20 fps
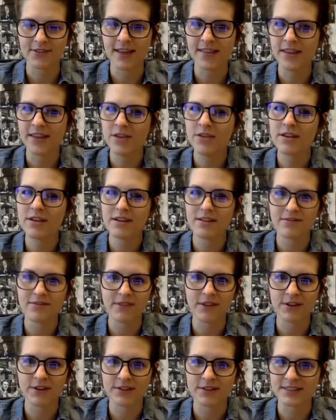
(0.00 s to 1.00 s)
And then you get into
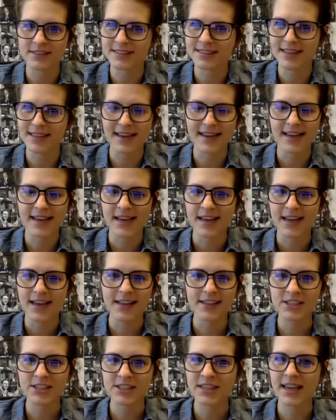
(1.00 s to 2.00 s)
funnels and it's like,
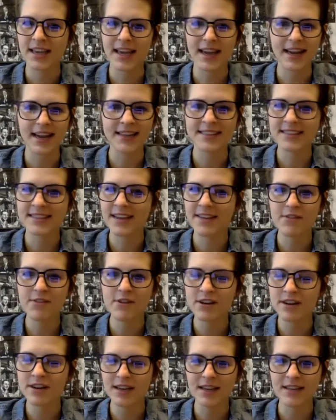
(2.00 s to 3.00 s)
it's just, again, it's never
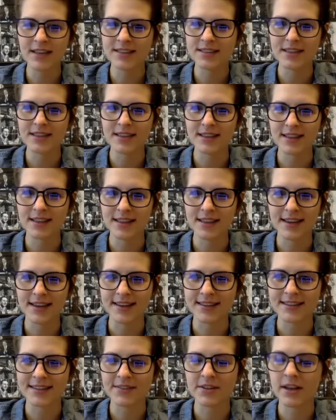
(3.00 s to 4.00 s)
an easy thing.
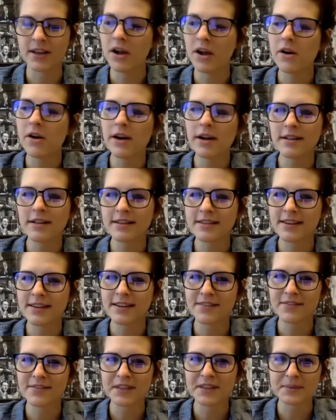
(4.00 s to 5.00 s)
It's never like, oh, I clicked on a
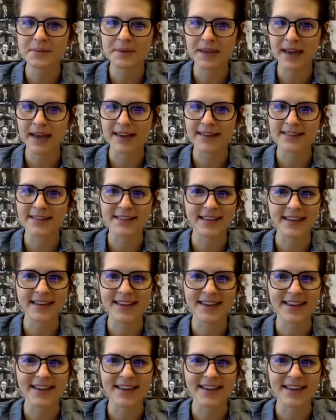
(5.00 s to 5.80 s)
Facebook ad. It's like,